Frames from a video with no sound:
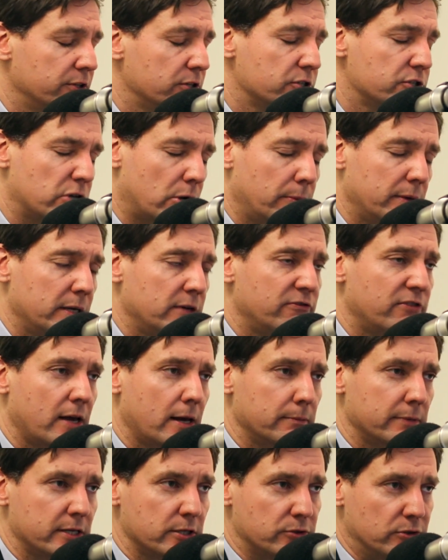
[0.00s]
And there's so many
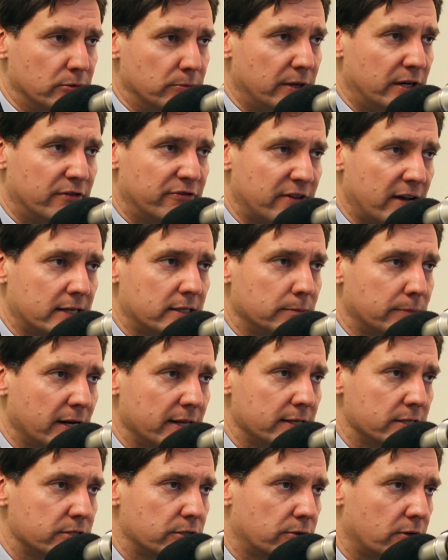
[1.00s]
families who have been affected
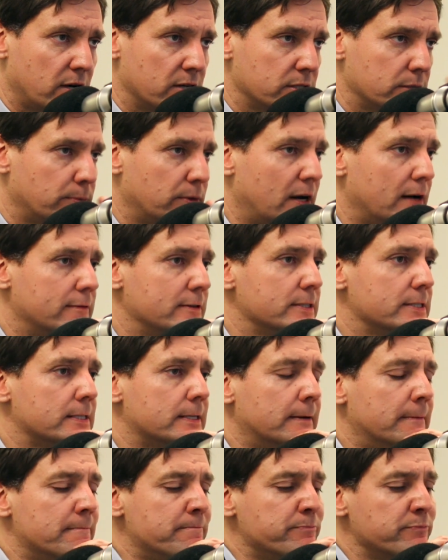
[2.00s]
by this across the province.